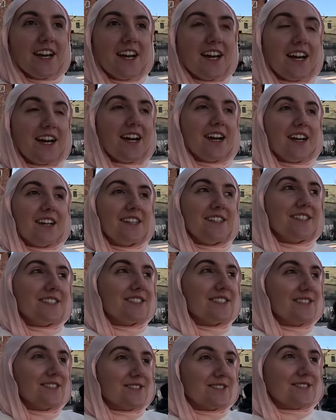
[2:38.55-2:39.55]

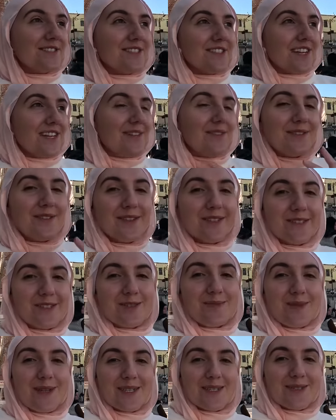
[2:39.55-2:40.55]
and everything just
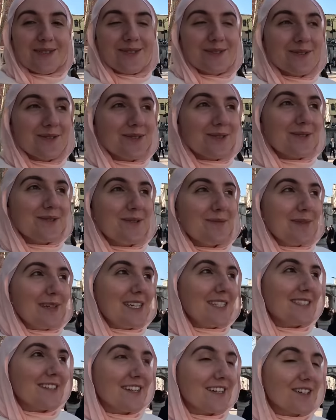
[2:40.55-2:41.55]
smells so
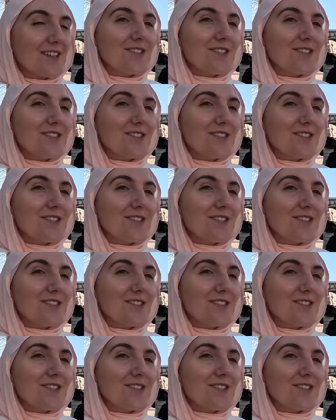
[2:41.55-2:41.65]
amazing.